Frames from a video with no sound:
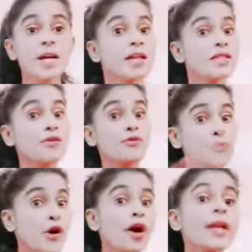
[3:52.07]
The 4
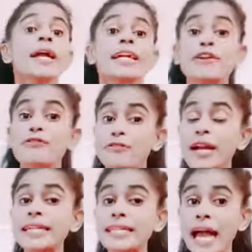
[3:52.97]

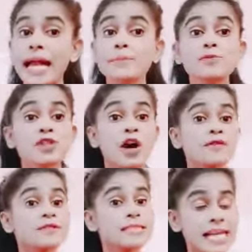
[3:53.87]
different types of
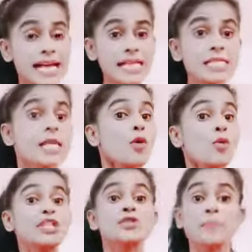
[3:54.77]
cells
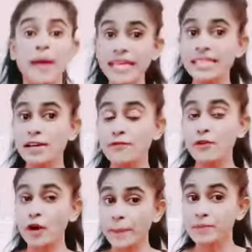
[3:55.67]
which makes the
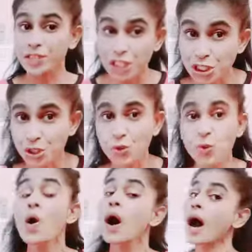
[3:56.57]
phloem tissue
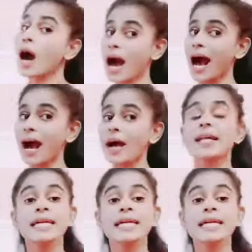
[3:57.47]
are